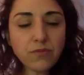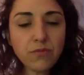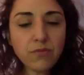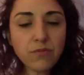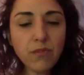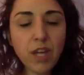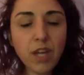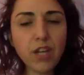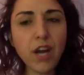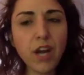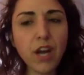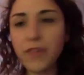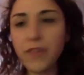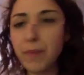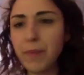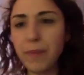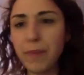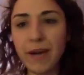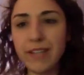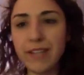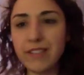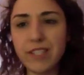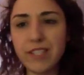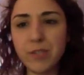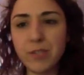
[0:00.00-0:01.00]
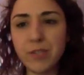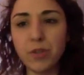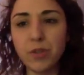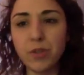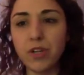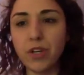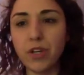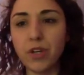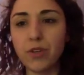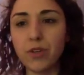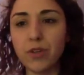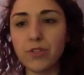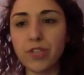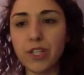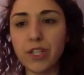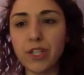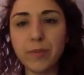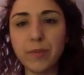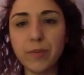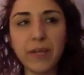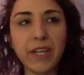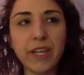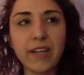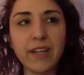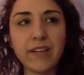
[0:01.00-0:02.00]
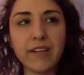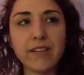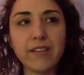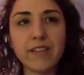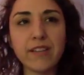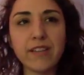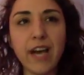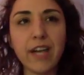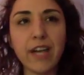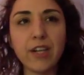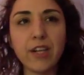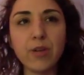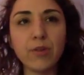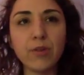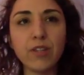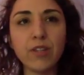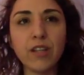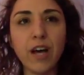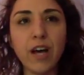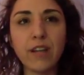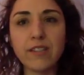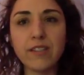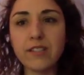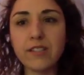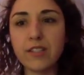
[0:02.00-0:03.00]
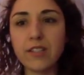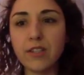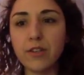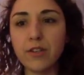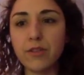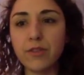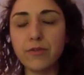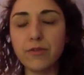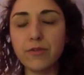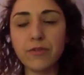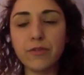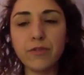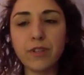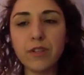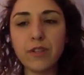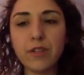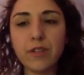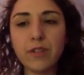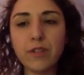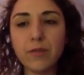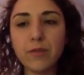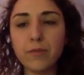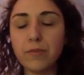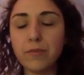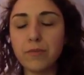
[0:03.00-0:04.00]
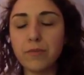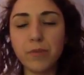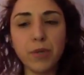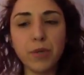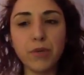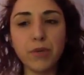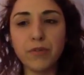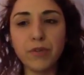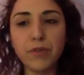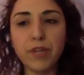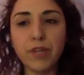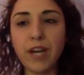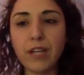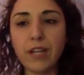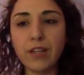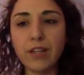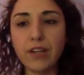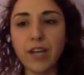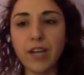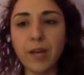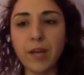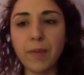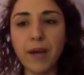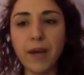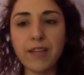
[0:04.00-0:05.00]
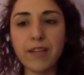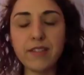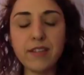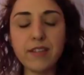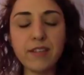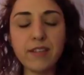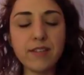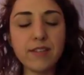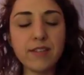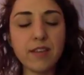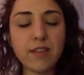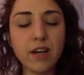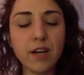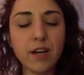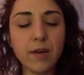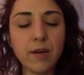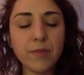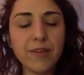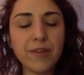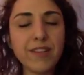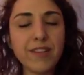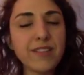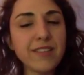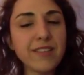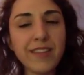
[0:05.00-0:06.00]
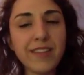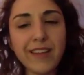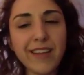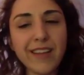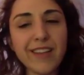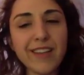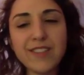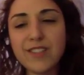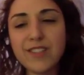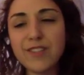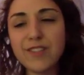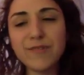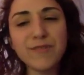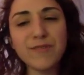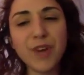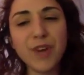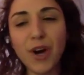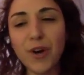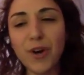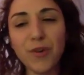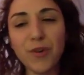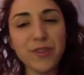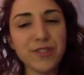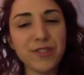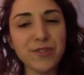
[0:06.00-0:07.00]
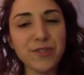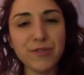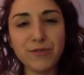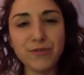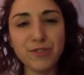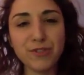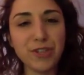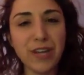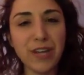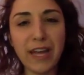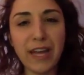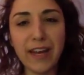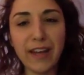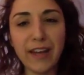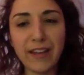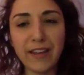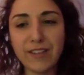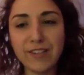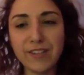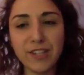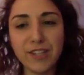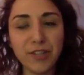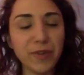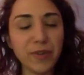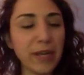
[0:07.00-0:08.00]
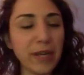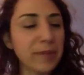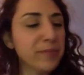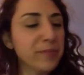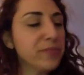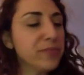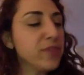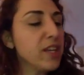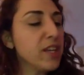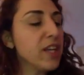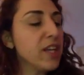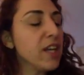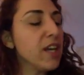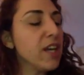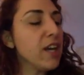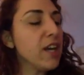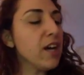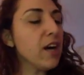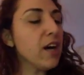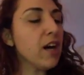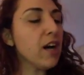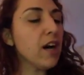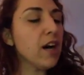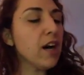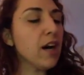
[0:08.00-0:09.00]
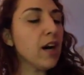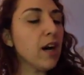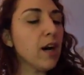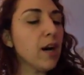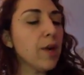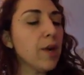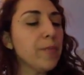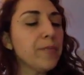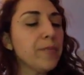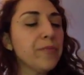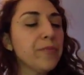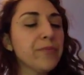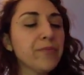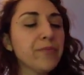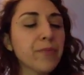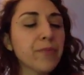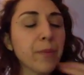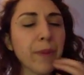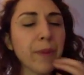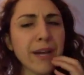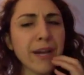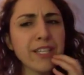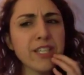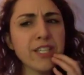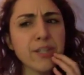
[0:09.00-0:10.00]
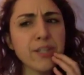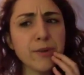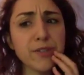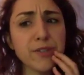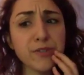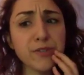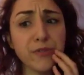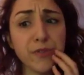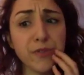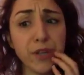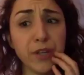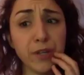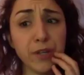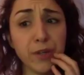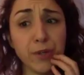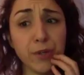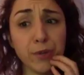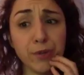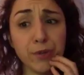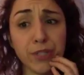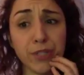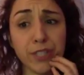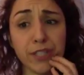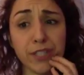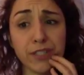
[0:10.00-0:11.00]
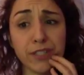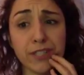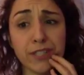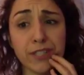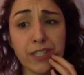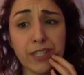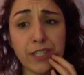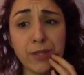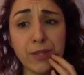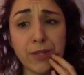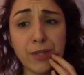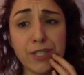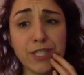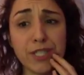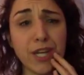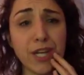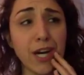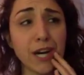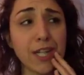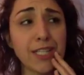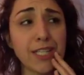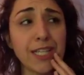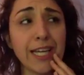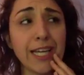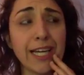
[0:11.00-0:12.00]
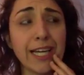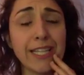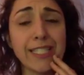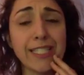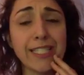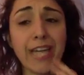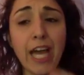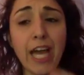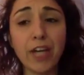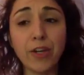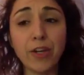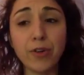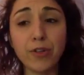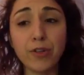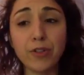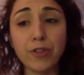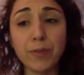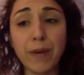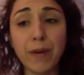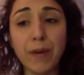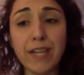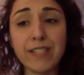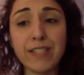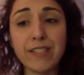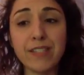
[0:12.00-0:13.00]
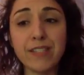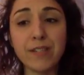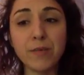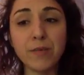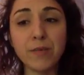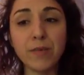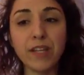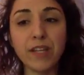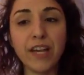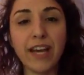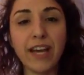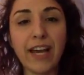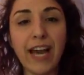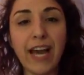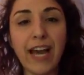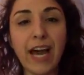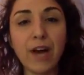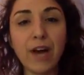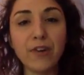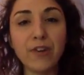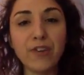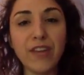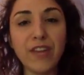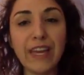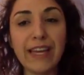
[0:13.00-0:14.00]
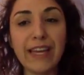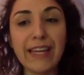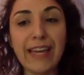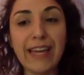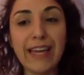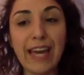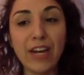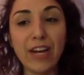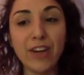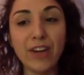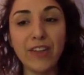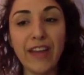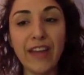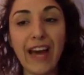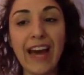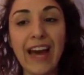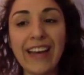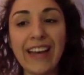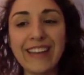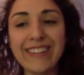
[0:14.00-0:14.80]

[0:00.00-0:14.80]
Not that Pisces will look older, because I know lots of beautiful young looking Pisces, because it is also genetics too, right? But Pisces always feel older. Like you could talk to like a 10-year-old Pisces and be like, how do they get all that?